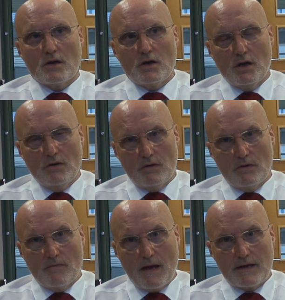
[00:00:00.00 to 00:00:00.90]

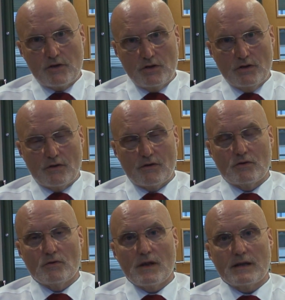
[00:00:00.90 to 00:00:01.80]
Cura makes sure
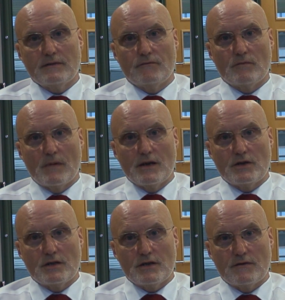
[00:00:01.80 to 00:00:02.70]
that all that
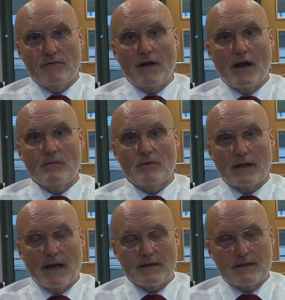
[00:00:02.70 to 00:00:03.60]
information is available
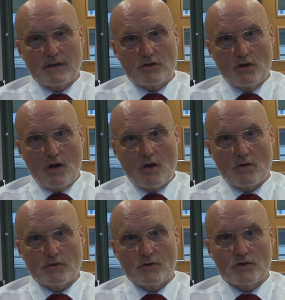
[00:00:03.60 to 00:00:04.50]
against that
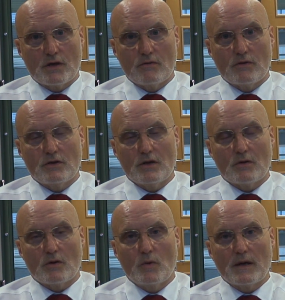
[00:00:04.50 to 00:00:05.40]
child, and so that you
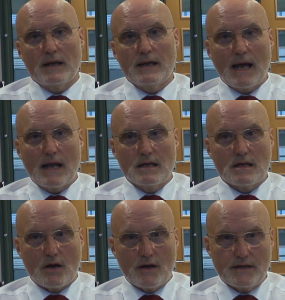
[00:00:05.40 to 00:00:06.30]
can quickly
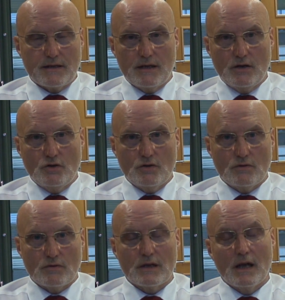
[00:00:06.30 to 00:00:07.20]
analyse the
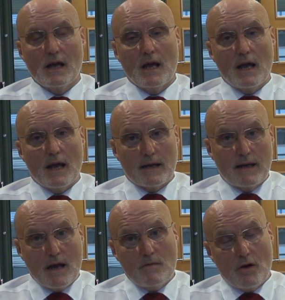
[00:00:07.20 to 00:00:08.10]
issues.
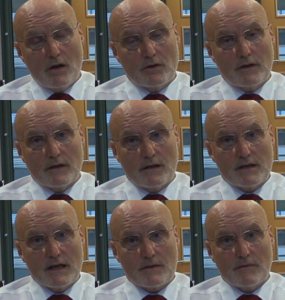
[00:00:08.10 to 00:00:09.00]
Again, by looking at the
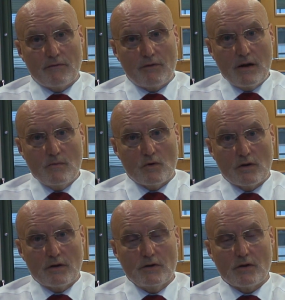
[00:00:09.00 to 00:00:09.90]
assessment
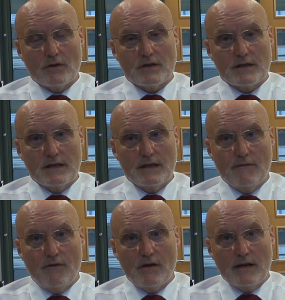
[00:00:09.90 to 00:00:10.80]
framework, you can
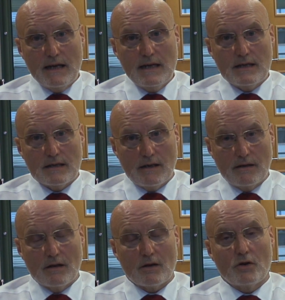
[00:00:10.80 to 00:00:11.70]
see very easily,
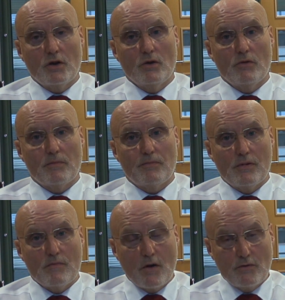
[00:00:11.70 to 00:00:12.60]
and Cura
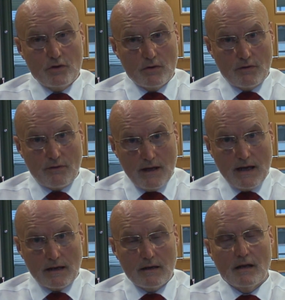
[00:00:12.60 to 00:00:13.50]
promotes you to
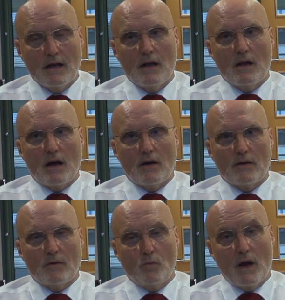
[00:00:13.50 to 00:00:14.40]
think,
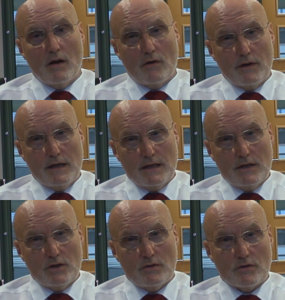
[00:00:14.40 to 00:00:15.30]
where are these
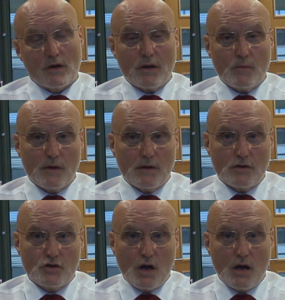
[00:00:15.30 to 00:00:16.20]
issues? Are they with
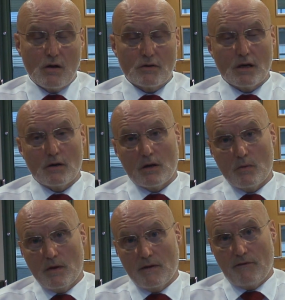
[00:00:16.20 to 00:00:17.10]
the child? Are they
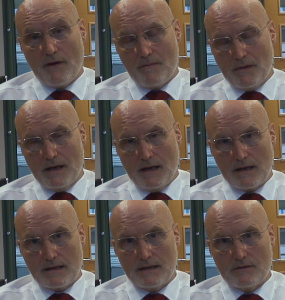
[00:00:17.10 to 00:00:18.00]
with the family,
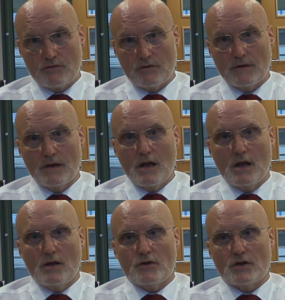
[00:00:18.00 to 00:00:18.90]
etc.?
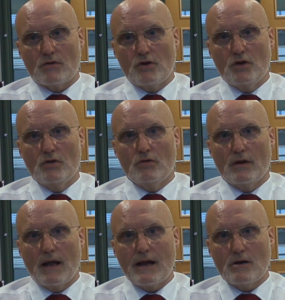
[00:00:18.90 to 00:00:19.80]
And so
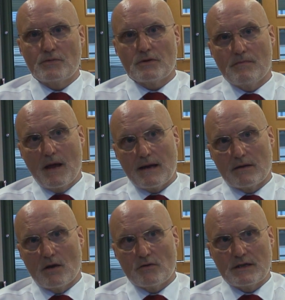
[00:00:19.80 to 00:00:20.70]
Cura helps you make
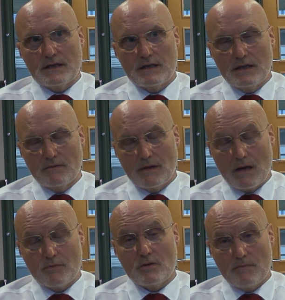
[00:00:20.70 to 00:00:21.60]
those
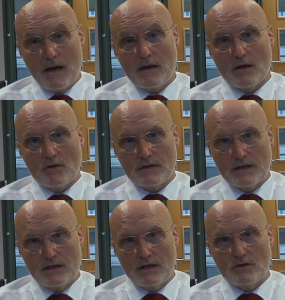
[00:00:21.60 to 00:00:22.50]

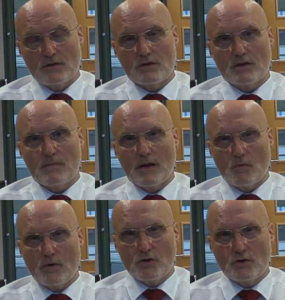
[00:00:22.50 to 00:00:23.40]
decisions
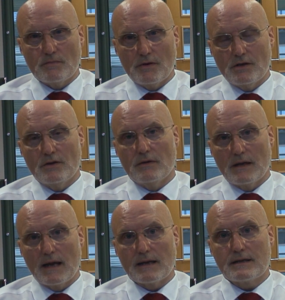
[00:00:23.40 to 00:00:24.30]
about should be
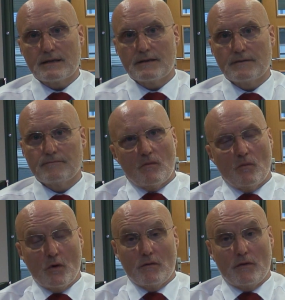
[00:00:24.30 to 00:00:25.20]
doing next.
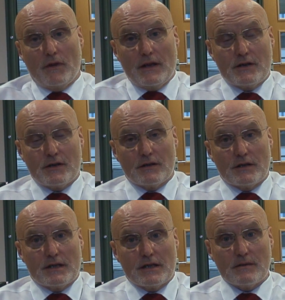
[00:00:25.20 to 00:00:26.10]
One of the things that
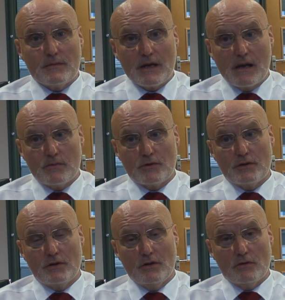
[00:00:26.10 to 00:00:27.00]
the system is able
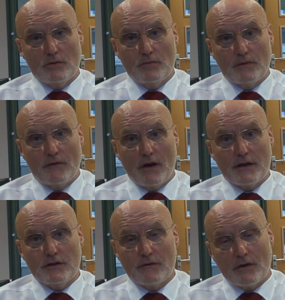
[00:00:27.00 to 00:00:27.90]
to do,
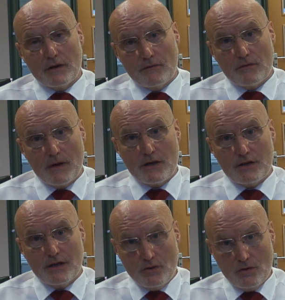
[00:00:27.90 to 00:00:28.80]
provided you've got the
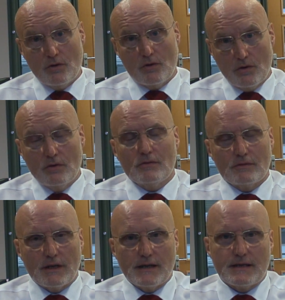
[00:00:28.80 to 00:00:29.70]
information in your
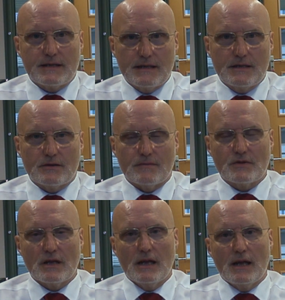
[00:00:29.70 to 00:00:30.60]
data
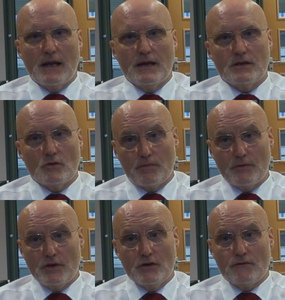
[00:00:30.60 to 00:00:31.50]
systems, is it will
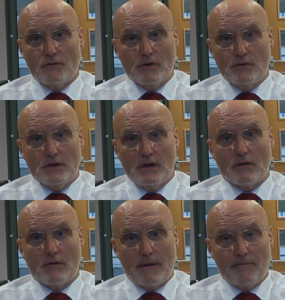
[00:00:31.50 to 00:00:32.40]
produce for you a
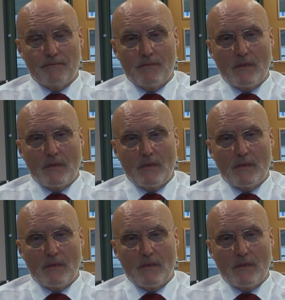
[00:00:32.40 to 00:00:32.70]
genogram,